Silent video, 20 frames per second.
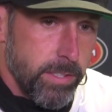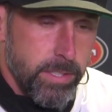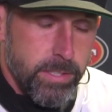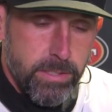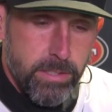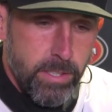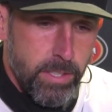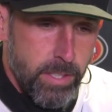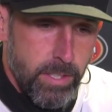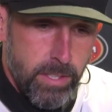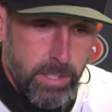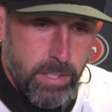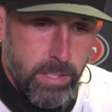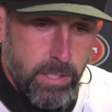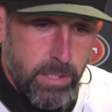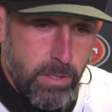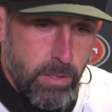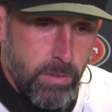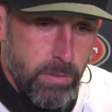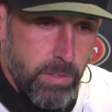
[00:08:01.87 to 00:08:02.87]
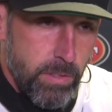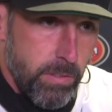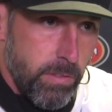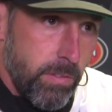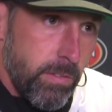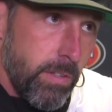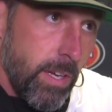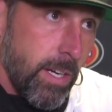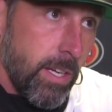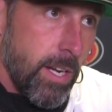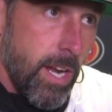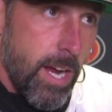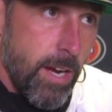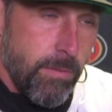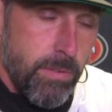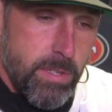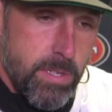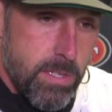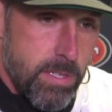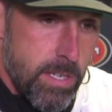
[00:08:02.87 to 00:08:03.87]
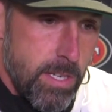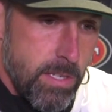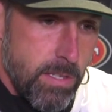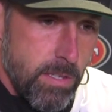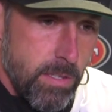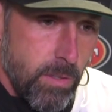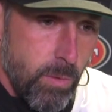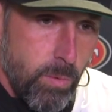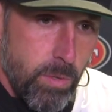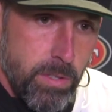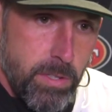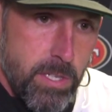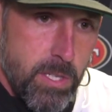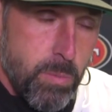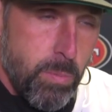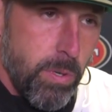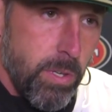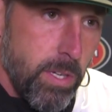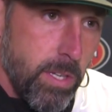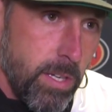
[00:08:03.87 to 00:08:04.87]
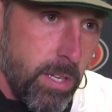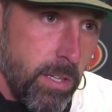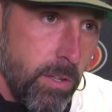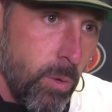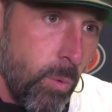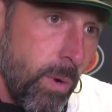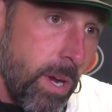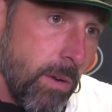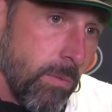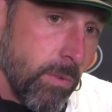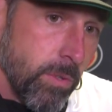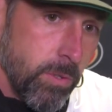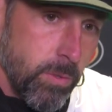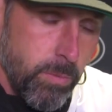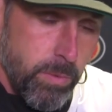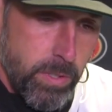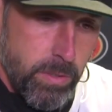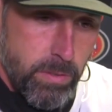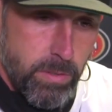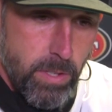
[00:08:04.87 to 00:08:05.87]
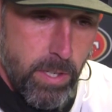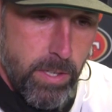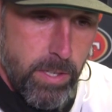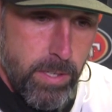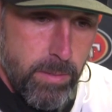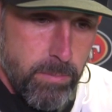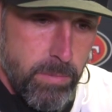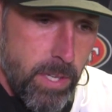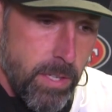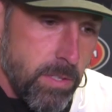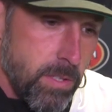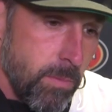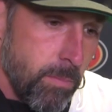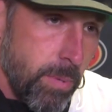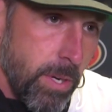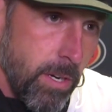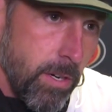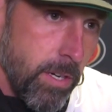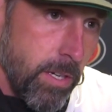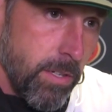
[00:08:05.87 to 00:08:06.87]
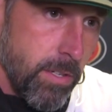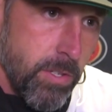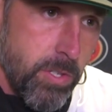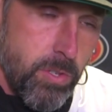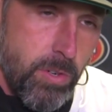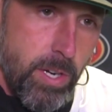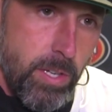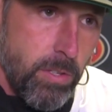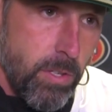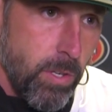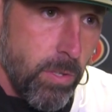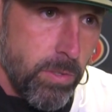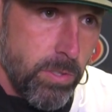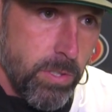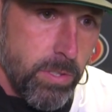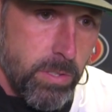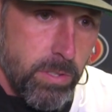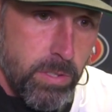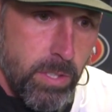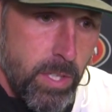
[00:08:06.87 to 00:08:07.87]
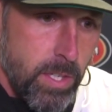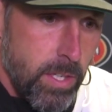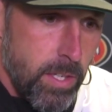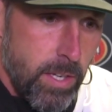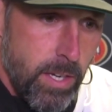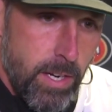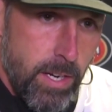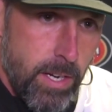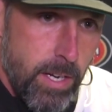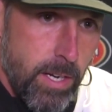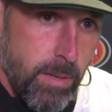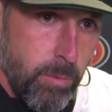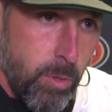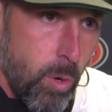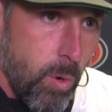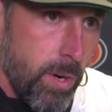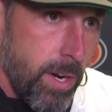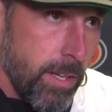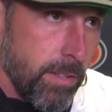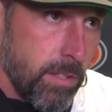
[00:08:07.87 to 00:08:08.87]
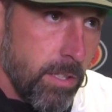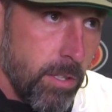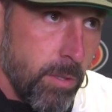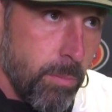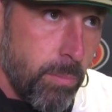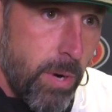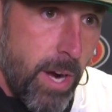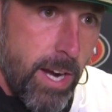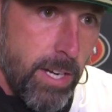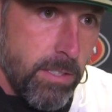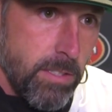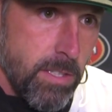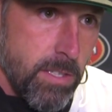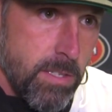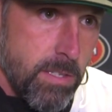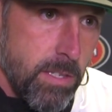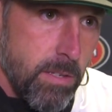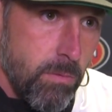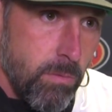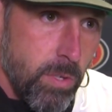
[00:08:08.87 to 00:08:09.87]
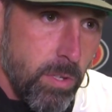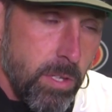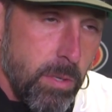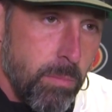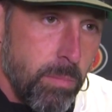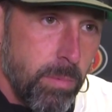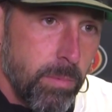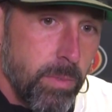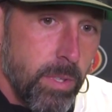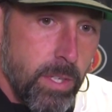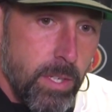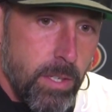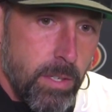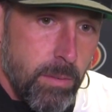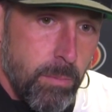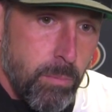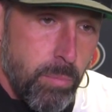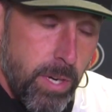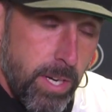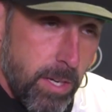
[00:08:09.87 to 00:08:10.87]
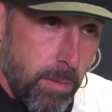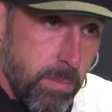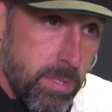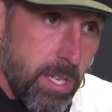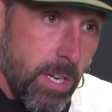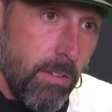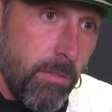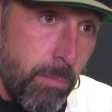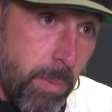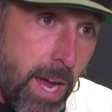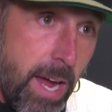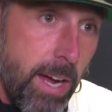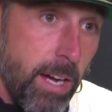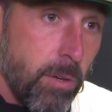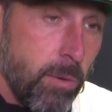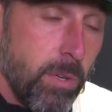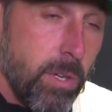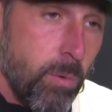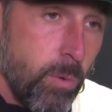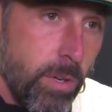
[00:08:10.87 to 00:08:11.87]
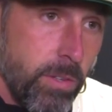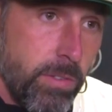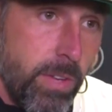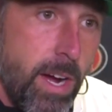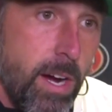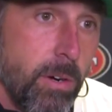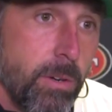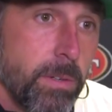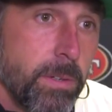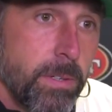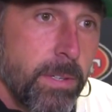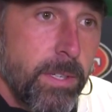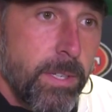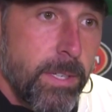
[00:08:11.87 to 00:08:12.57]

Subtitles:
And you know, over the second half of the season, the work he's put in the weight room with Dustin Perry and our strength coaches, going out there and practice and really bringing himself back when he was out.